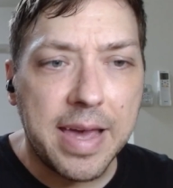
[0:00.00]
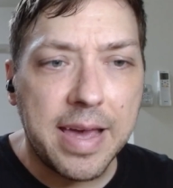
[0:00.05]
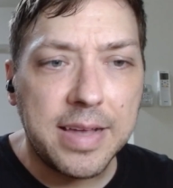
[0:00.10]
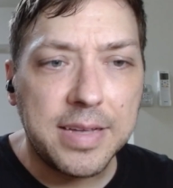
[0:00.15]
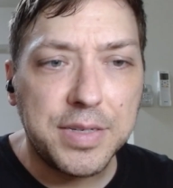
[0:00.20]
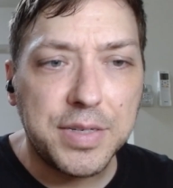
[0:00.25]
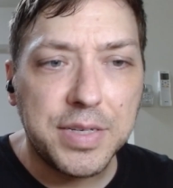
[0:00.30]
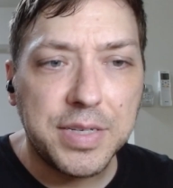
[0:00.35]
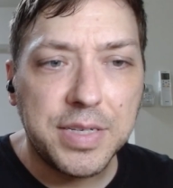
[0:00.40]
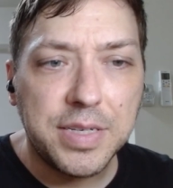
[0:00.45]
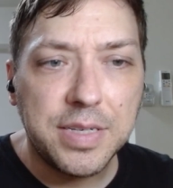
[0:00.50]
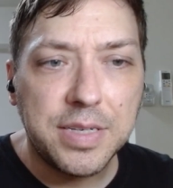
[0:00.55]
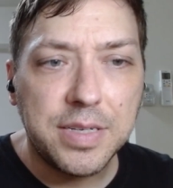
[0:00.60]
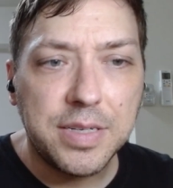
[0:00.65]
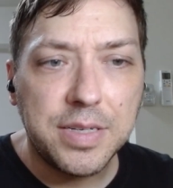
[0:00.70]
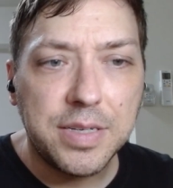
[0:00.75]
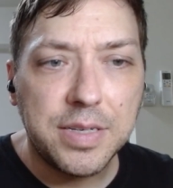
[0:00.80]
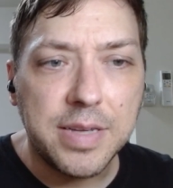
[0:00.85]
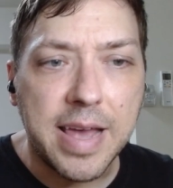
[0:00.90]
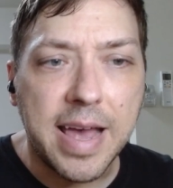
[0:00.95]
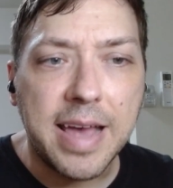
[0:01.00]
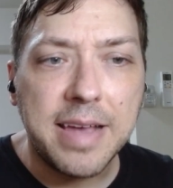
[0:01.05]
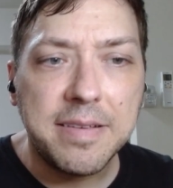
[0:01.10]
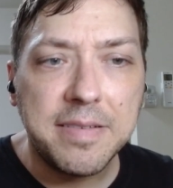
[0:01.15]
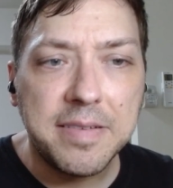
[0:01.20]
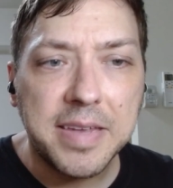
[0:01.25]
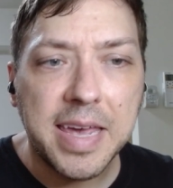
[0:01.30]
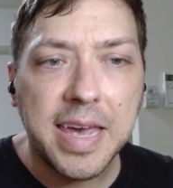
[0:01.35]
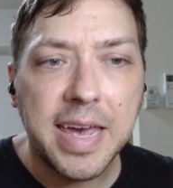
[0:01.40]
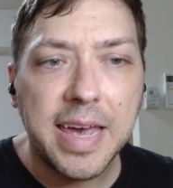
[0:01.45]
S
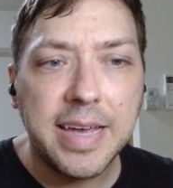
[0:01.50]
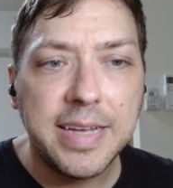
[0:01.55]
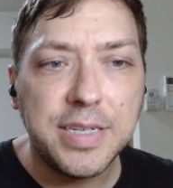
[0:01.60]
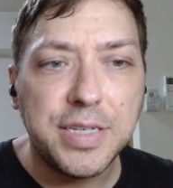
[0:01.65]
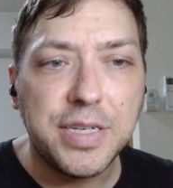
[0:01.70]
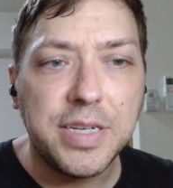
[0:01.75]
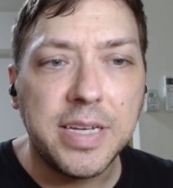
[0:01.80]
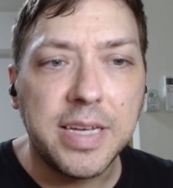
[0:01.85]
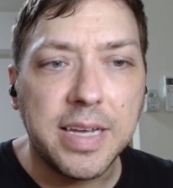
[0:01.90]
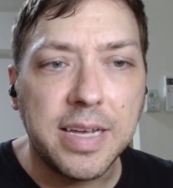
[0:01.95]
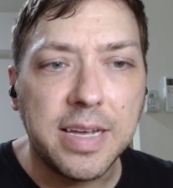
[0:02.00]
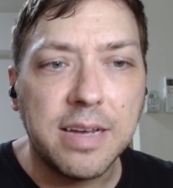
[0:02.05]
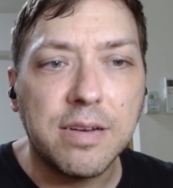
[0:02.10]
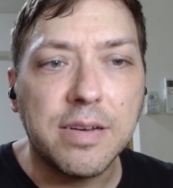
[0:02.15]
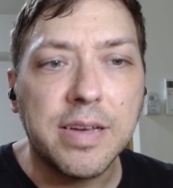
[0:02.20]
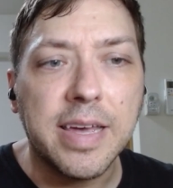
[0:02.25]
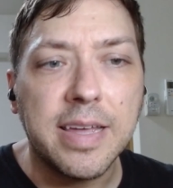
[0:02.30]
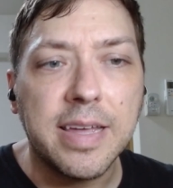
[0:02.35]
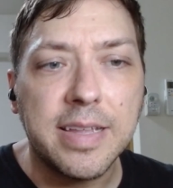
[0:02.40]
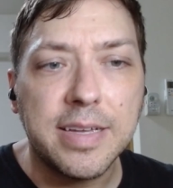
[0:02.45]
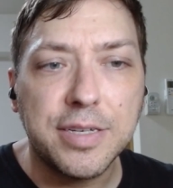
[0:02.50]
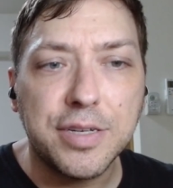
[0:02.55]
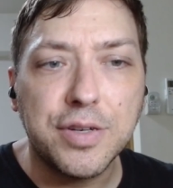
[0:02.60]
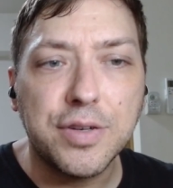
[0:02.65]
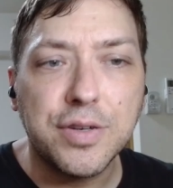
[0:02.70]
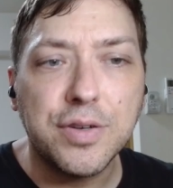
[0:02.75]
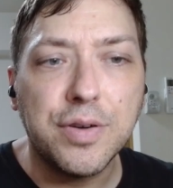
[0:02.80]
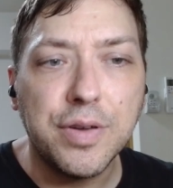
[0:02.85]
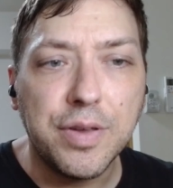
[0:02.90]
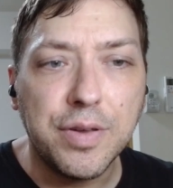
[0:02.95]
SKG, okay, that's
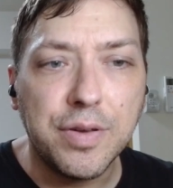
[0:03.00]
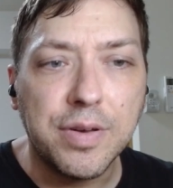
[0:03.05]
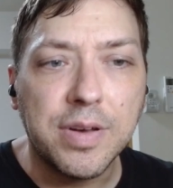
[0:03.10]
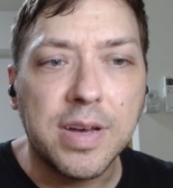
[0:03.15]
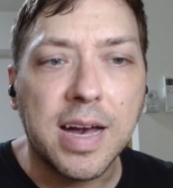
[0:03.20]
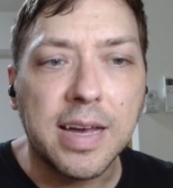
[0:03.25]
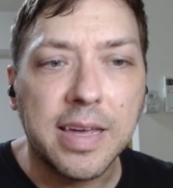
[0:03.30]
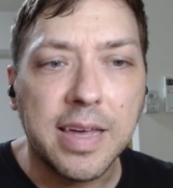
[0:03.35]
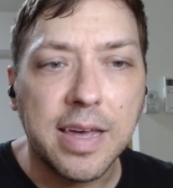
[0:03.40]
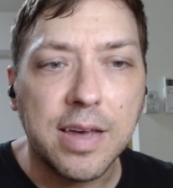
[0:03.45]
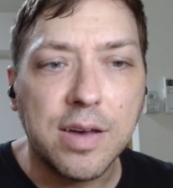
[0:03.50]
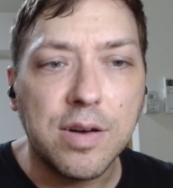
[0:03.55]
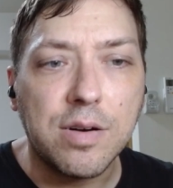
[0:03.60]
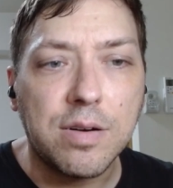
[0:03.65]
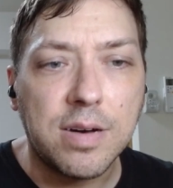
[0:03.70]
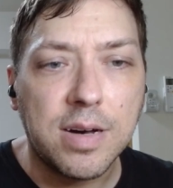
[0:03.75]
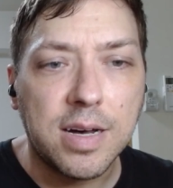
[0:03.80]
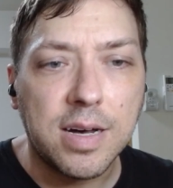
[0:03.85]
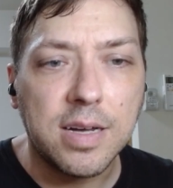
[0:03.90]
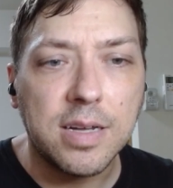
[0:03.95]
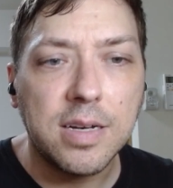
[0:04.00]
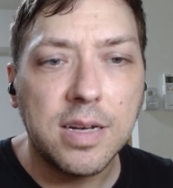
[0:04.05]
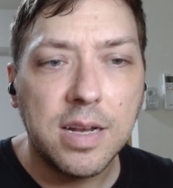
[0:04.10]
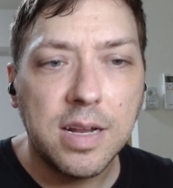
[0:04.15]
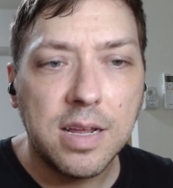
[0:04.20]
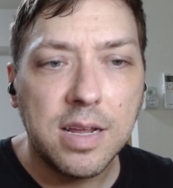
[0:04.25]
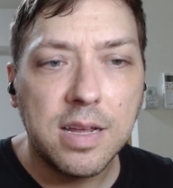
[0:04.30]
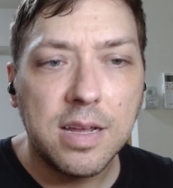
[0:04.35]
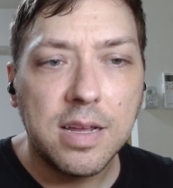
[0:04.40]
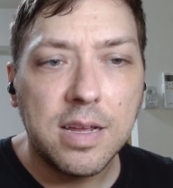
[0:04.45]
shoyu kake gohan.
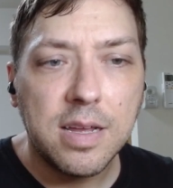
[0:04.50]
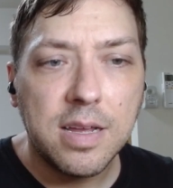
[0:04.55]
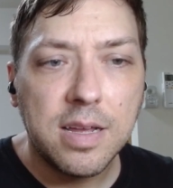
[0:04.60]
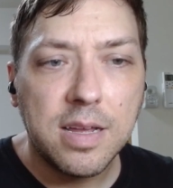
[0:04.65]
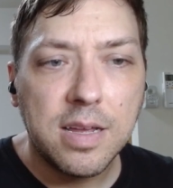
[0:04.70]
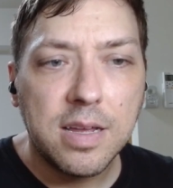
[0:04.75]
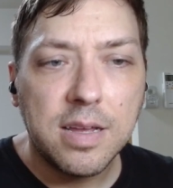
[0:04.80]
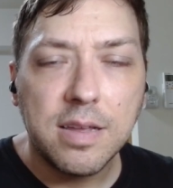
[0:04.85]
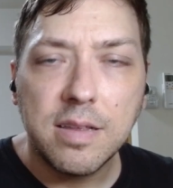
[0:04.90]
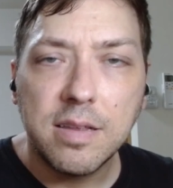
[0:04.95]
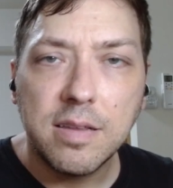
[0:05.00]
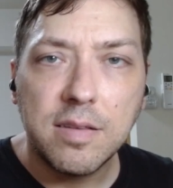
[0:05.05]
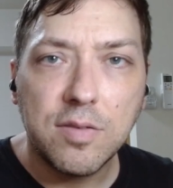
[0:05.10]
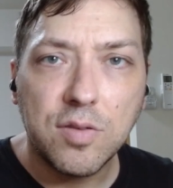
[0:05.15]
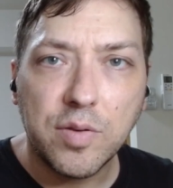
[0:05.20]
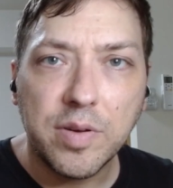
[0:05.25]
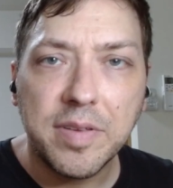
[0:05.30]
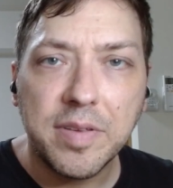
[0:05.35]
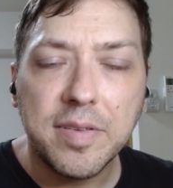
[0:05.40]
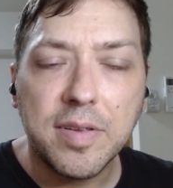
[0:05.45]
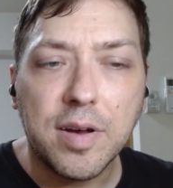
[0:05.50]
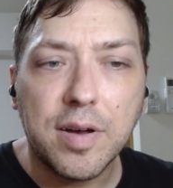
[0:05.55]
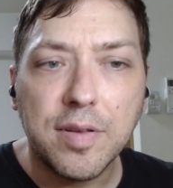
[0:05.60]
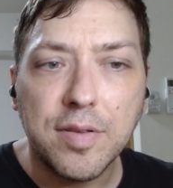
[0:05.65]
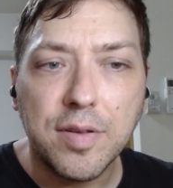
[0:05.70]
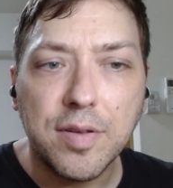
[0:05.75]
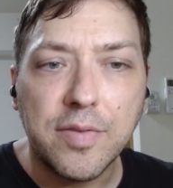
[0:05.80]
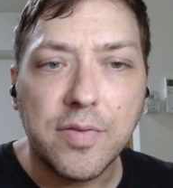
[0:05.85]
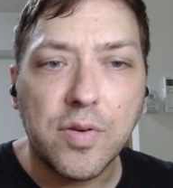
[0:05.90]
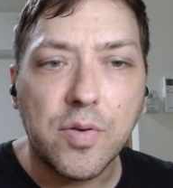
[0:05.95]
Soy
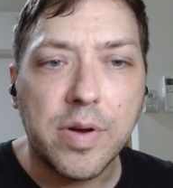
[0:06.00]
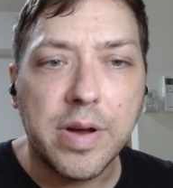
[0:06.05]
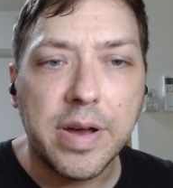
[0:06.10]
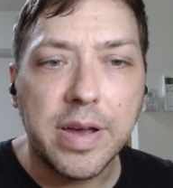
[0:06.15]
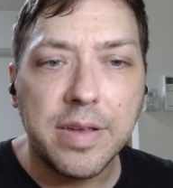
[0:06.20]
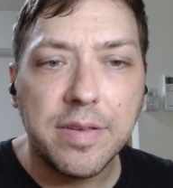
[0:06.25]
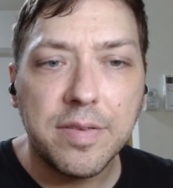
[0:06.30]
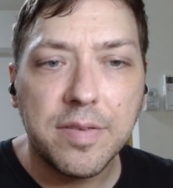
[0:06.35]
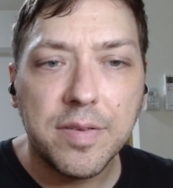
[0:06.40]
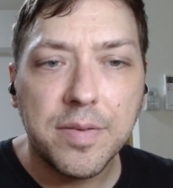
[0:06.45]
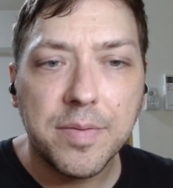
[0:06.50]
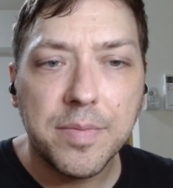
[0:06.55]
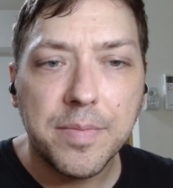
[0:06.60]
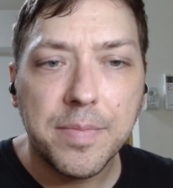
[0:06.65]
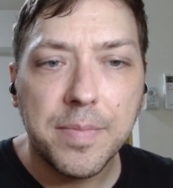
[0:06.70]
sauce over rice.